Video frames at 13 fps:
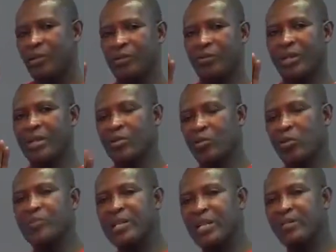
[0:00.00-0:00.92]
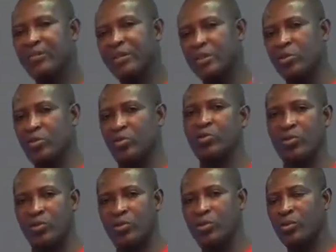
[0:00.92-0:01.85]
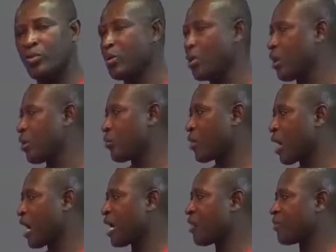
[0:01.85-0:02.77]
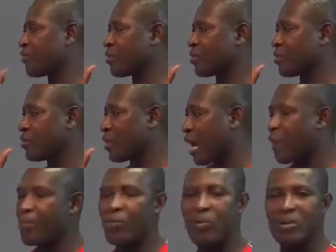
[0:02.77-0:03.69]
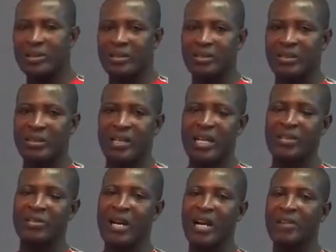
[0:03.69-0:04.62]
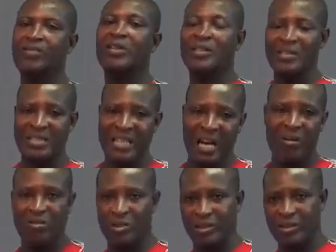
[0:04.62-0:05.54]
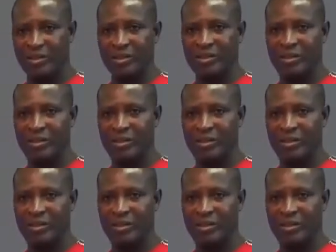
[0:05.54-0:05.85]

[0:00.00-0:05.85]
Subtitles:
We can group them into two. We have upward and we have downward.